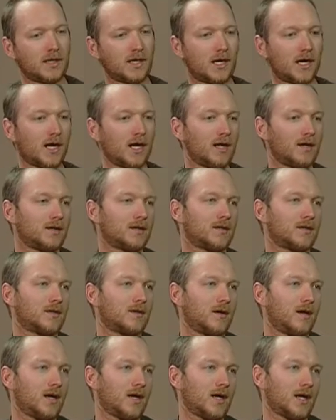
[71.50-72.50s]

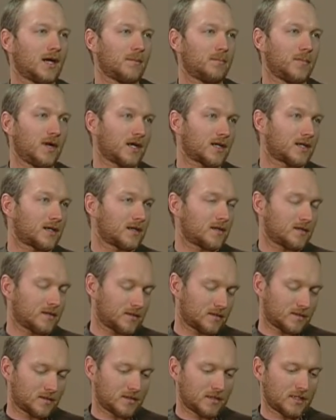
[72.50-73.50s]
buck
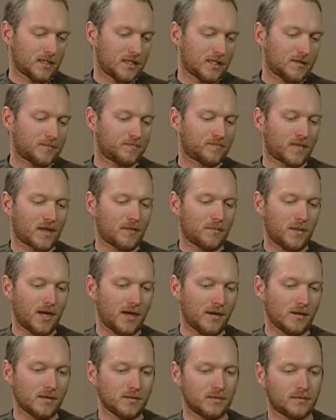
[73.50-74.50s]

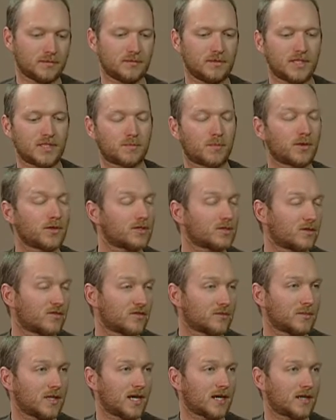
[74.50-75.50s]
male dispersal
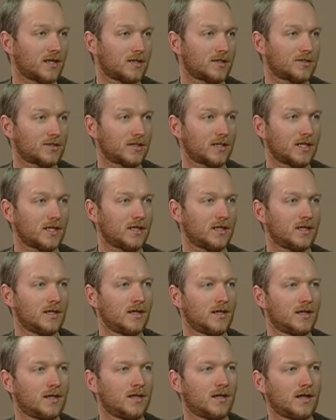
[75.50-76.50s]
from that country,
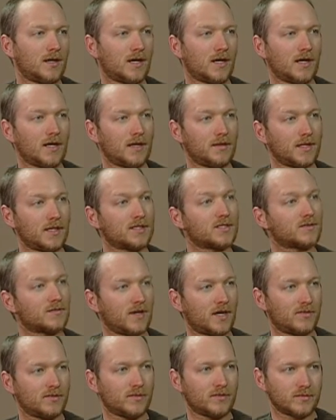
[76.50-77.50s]
and then
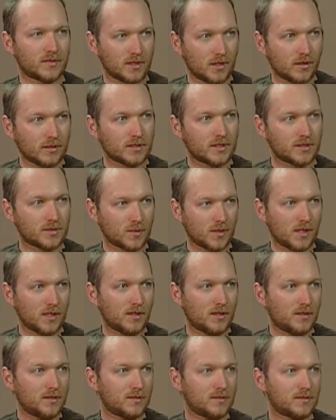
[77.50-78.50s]
survival of adults as
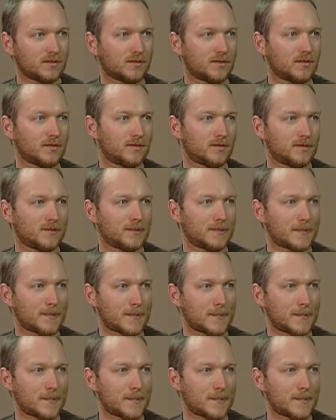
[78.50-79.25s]
well. So how did the